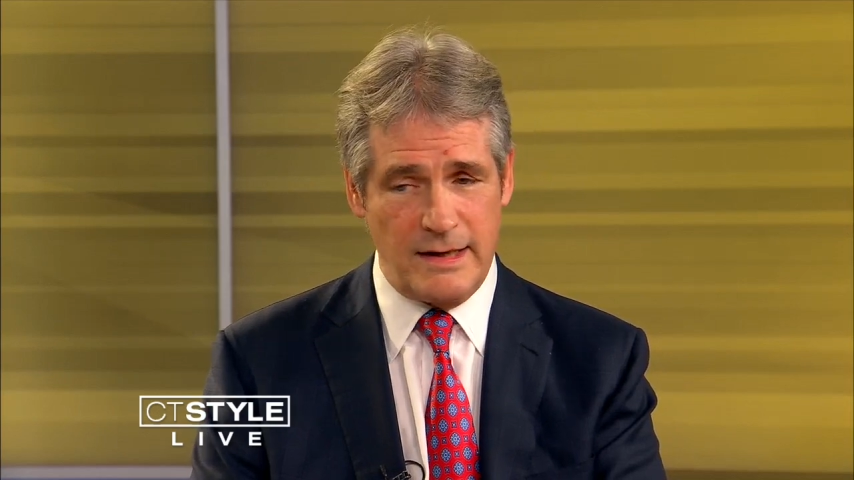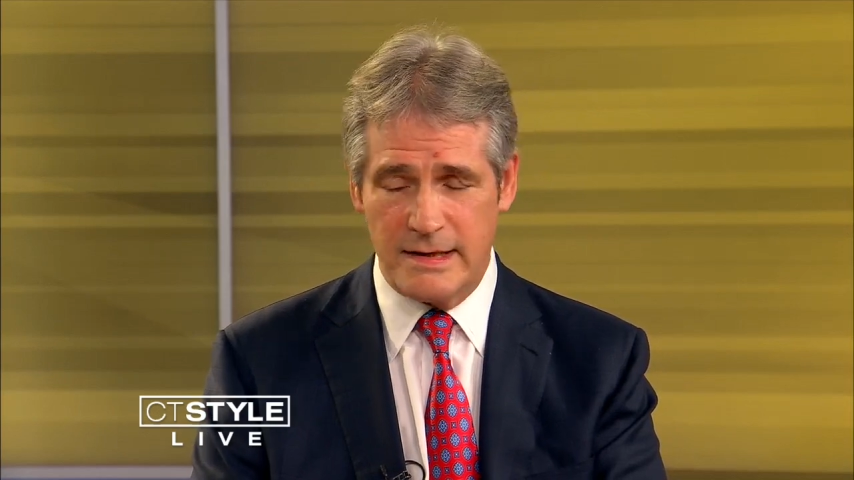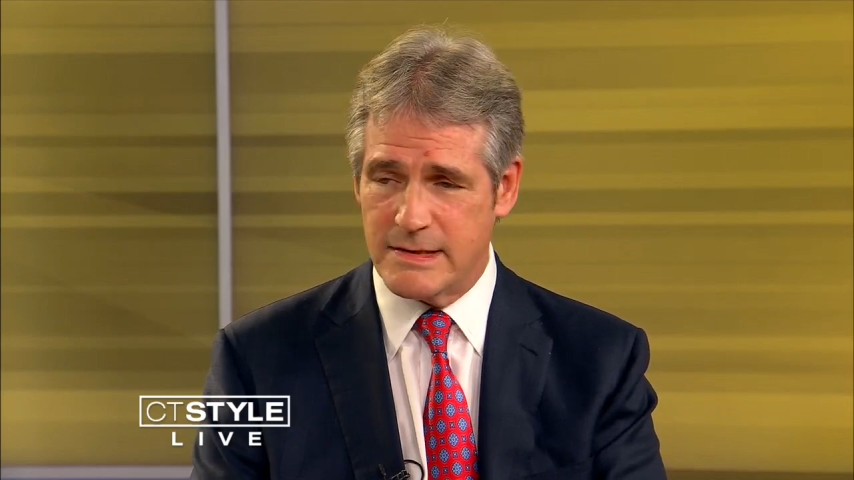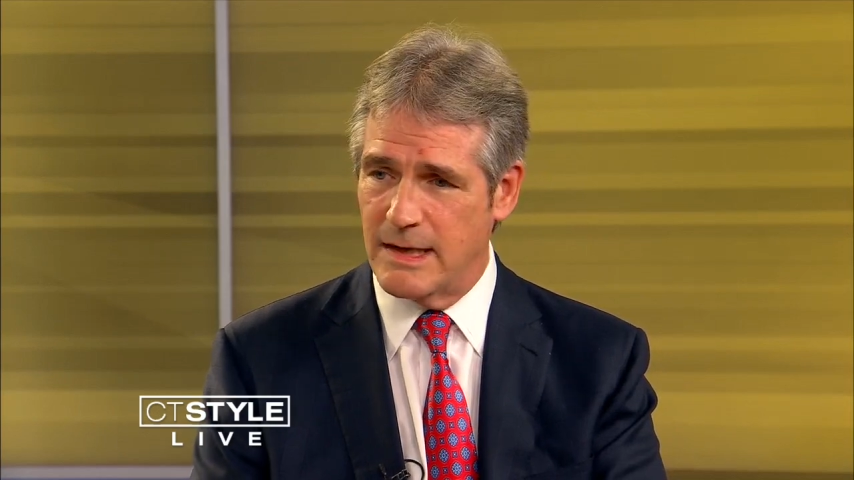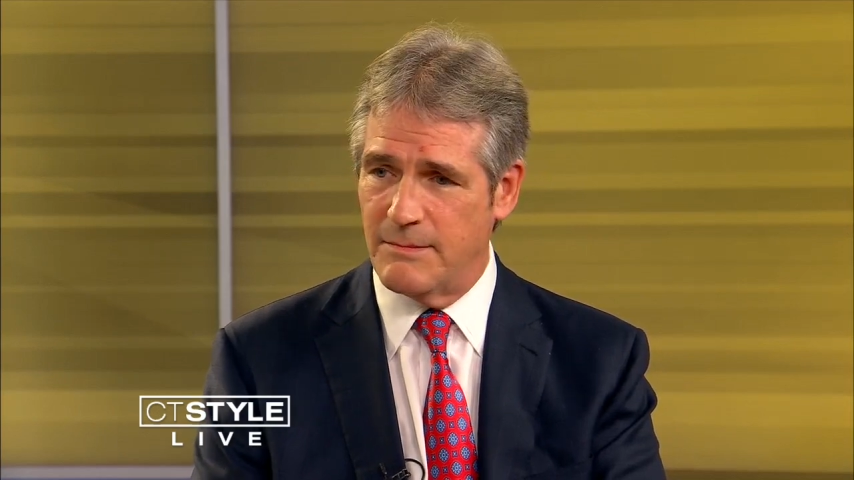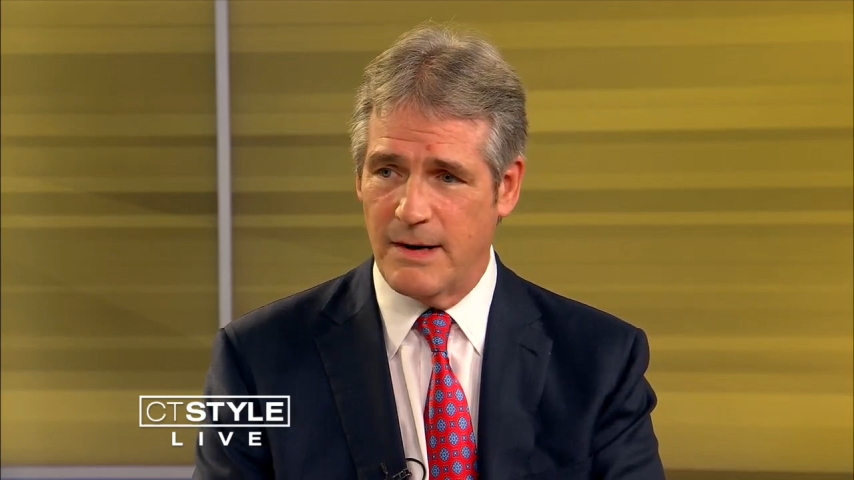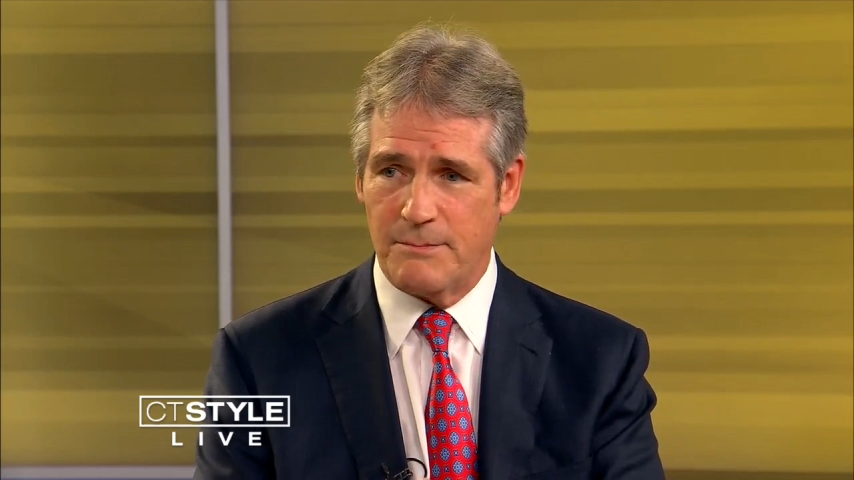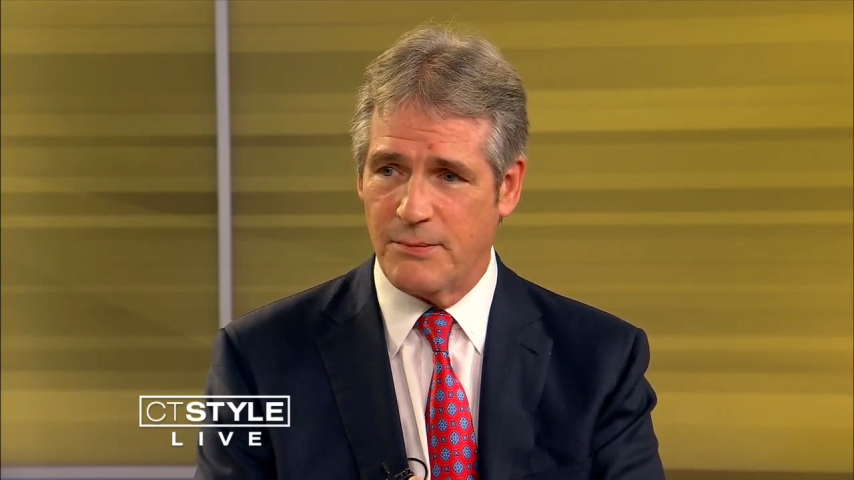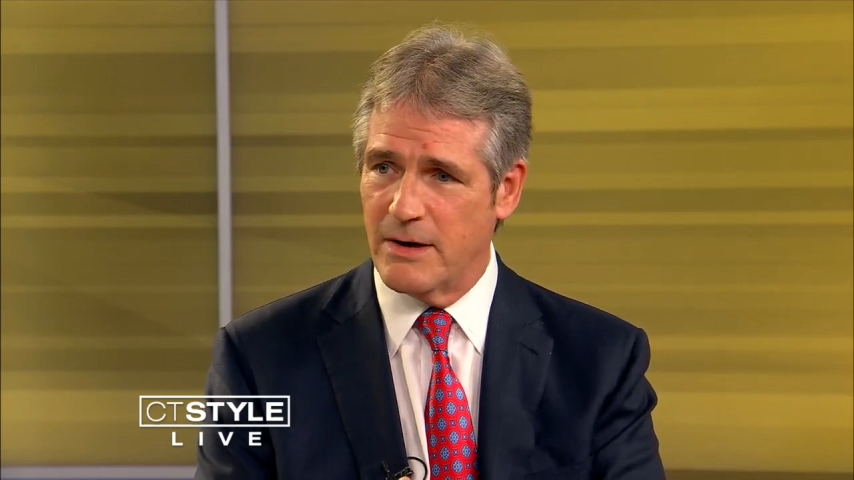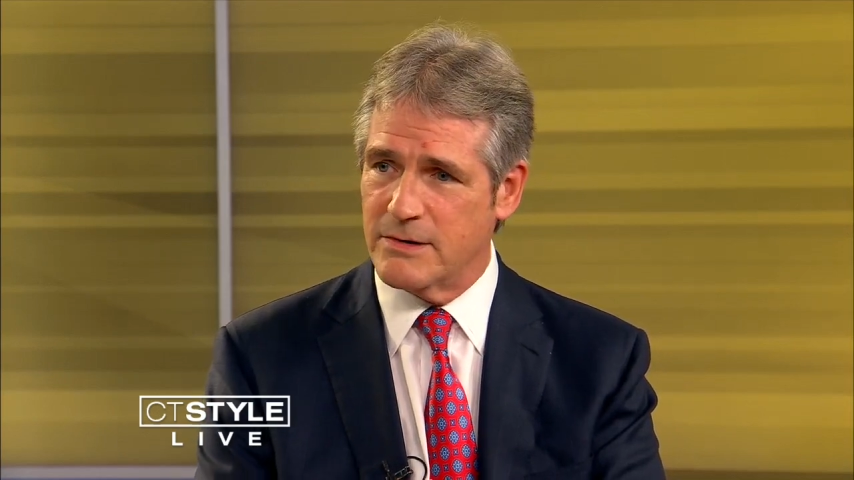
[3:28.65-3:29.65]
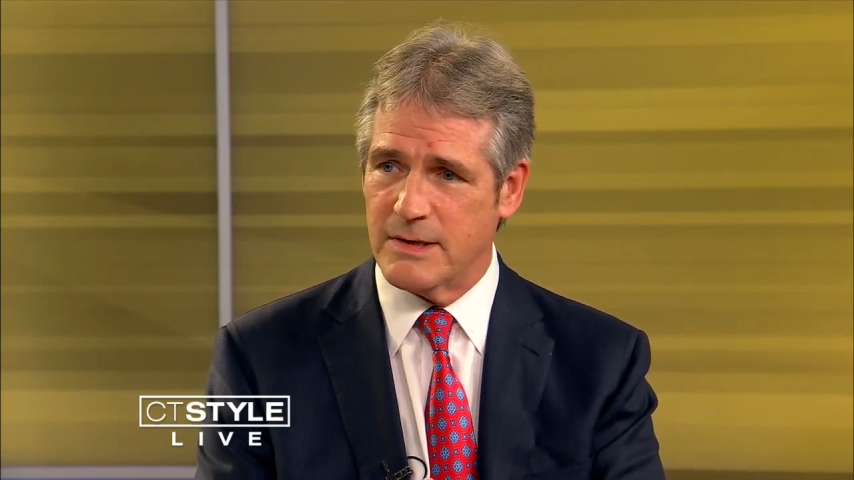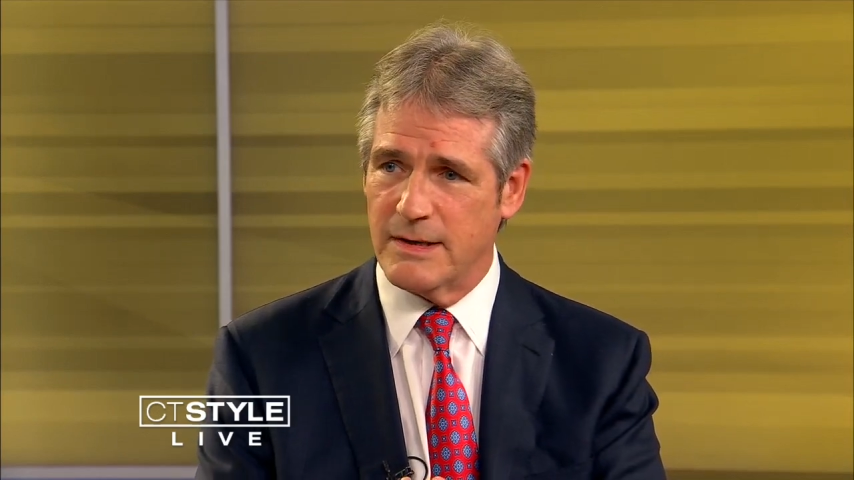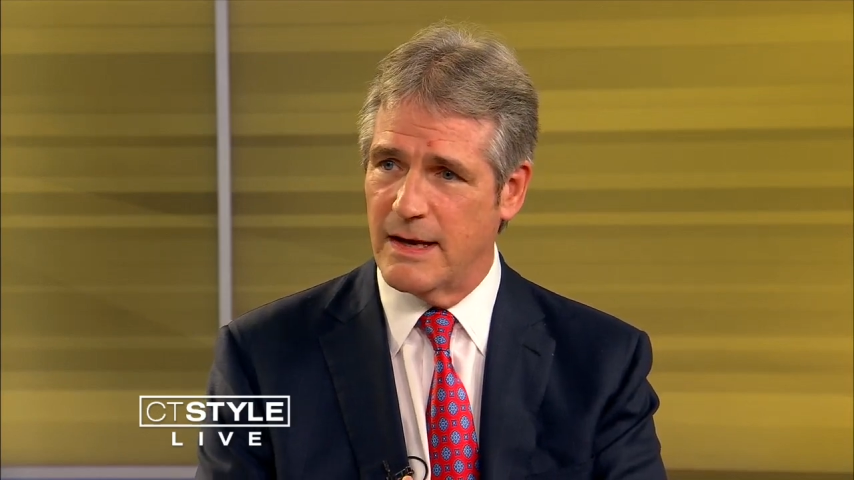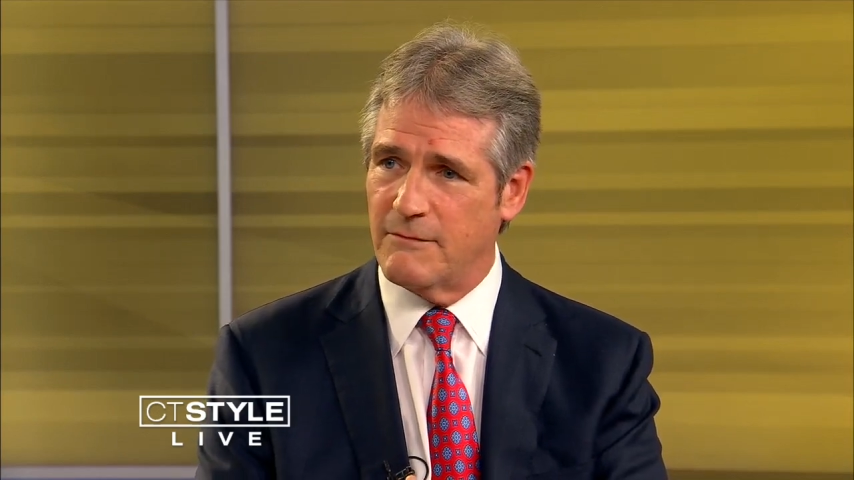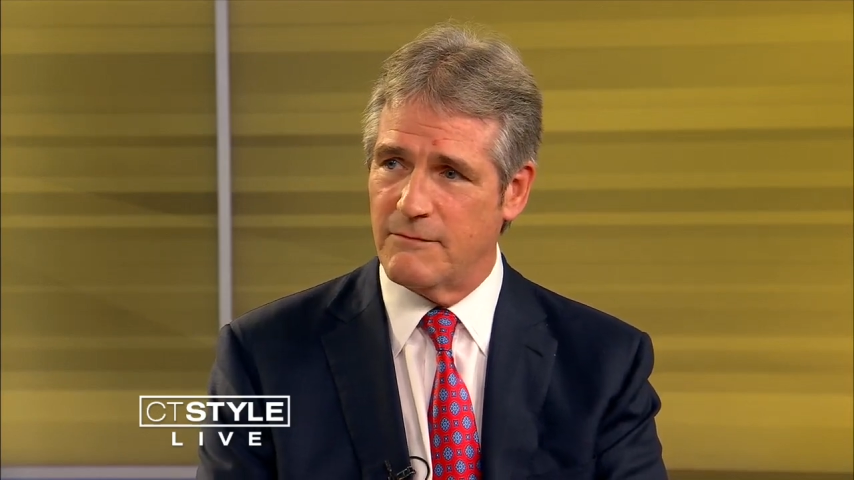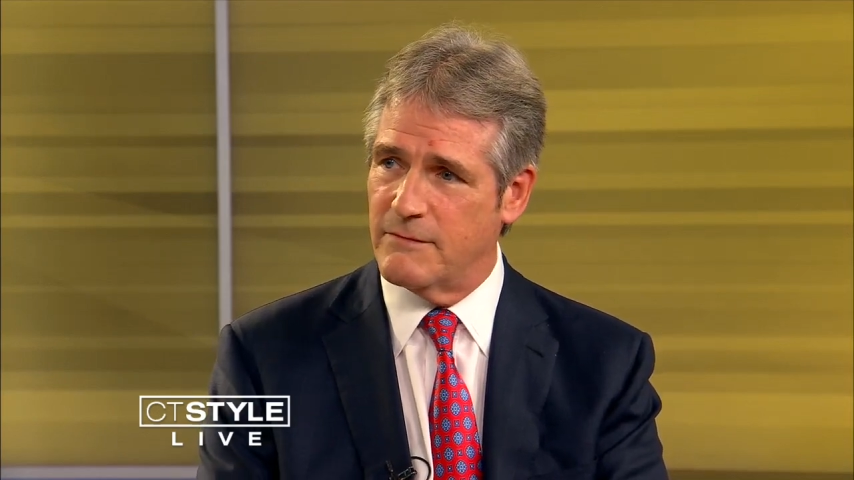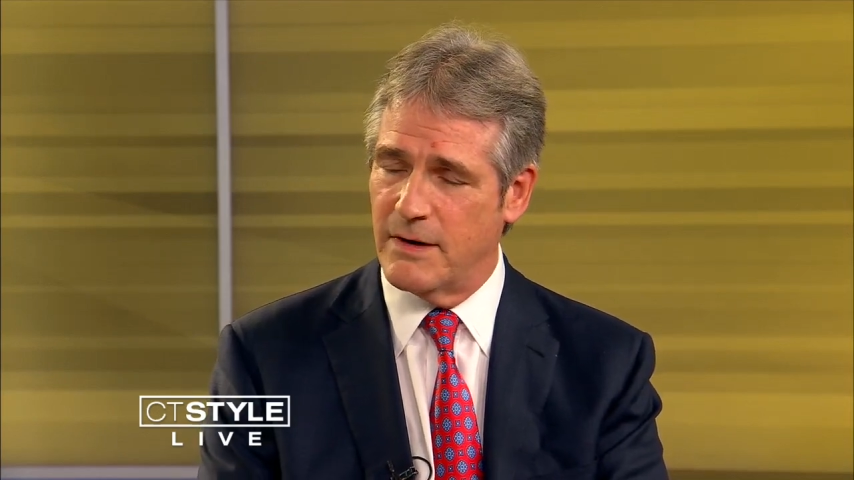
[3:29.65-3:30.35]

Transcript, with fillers: I say my prayers on that.